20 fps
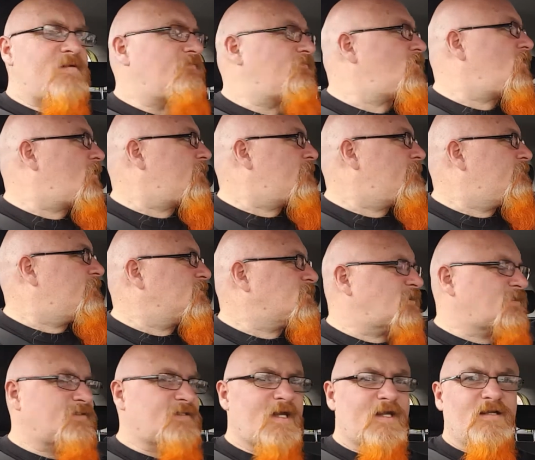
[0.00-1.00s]
got as
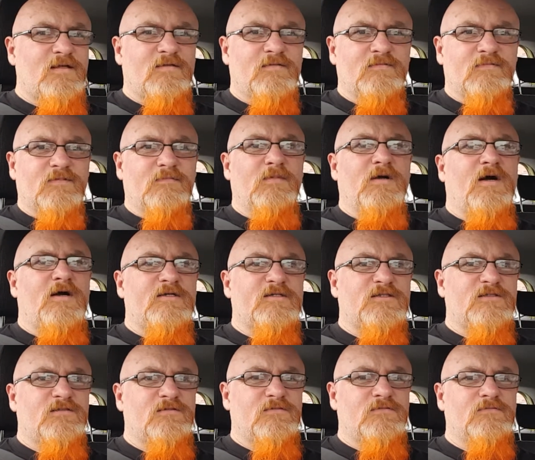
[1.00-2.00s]
I said in the
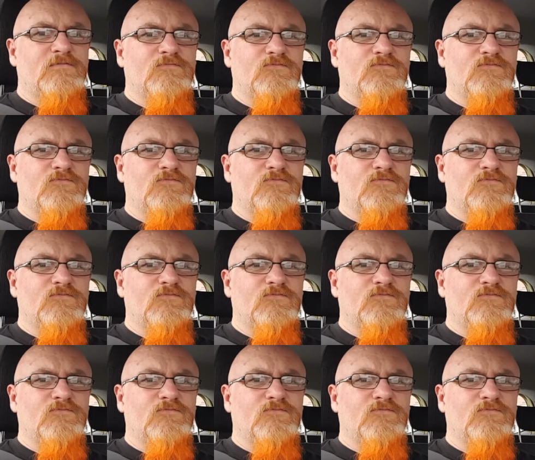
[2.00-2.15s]
last